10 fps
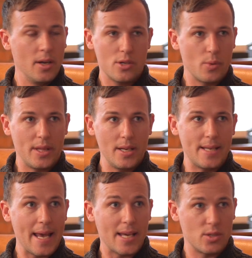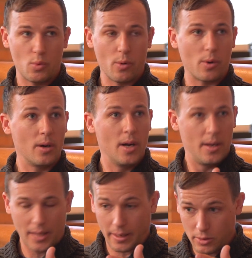So within days, we were
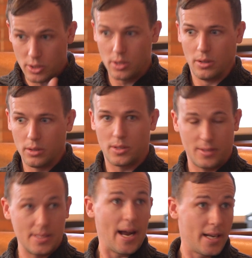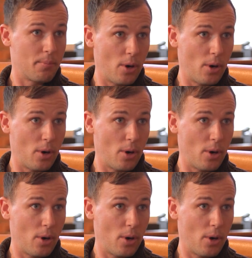designing